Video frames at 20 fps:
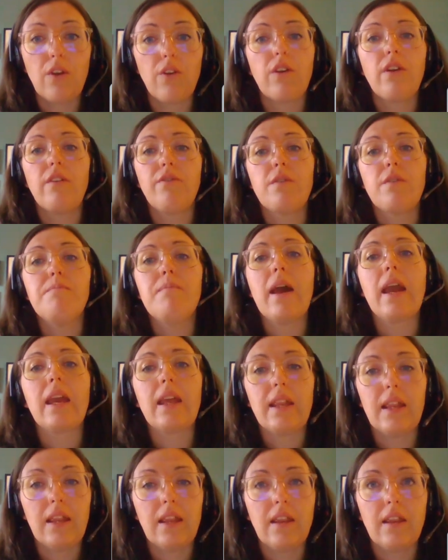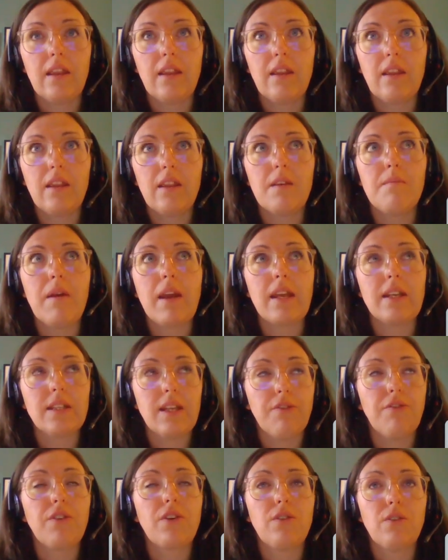or if the main
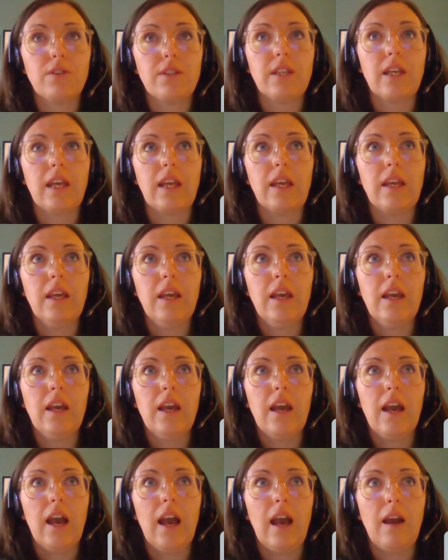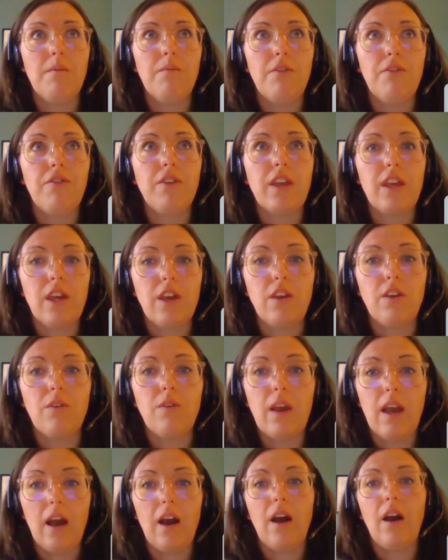difficulty for
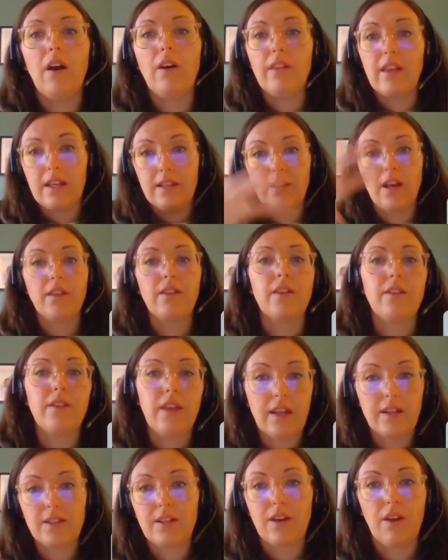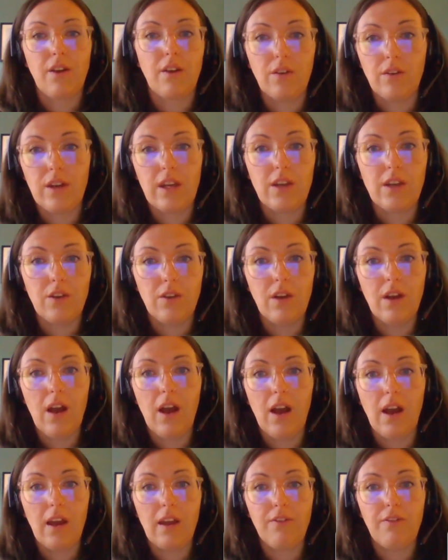you are these other things going on in your
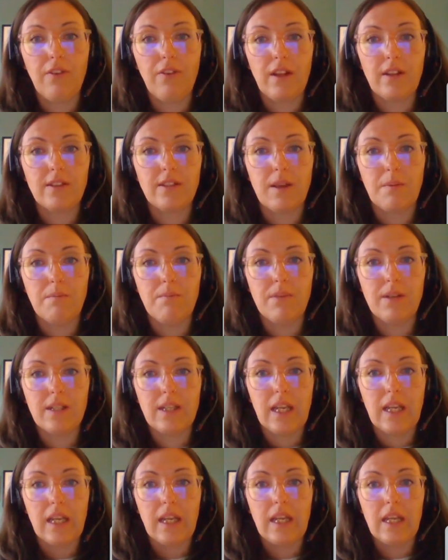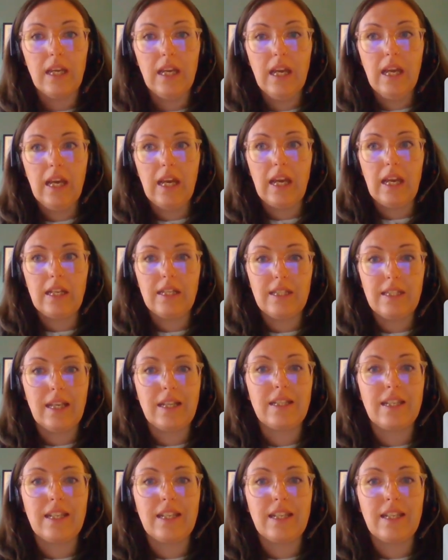life, and somebody is